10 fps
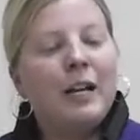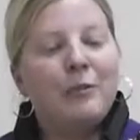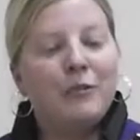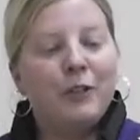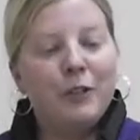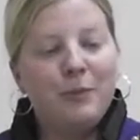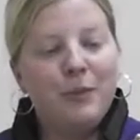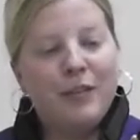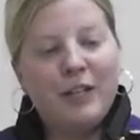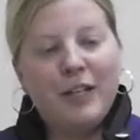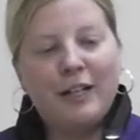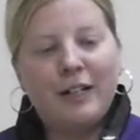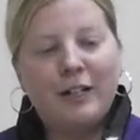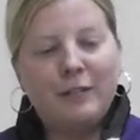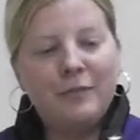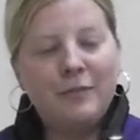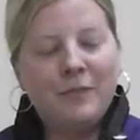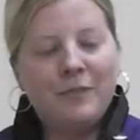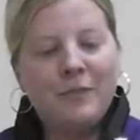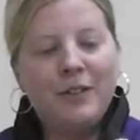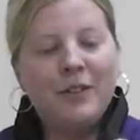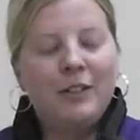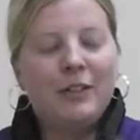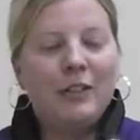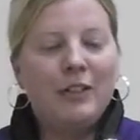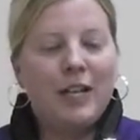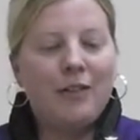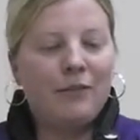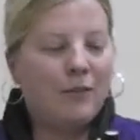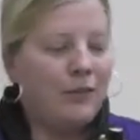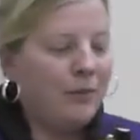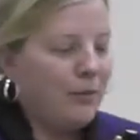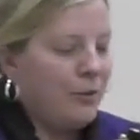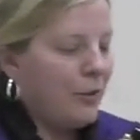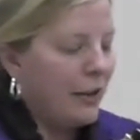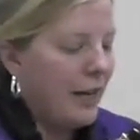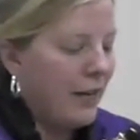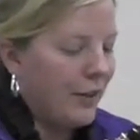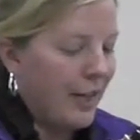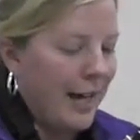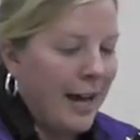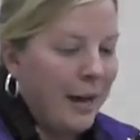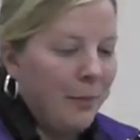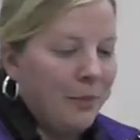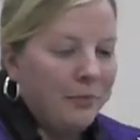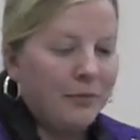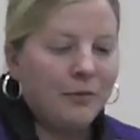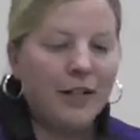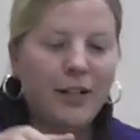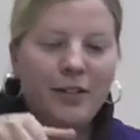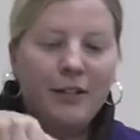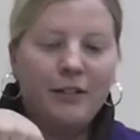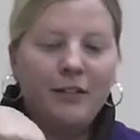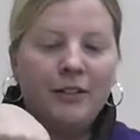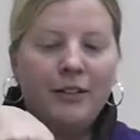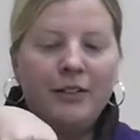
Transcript: Now before you put the neck on, you're going to have, some of you are going to have a cap right here.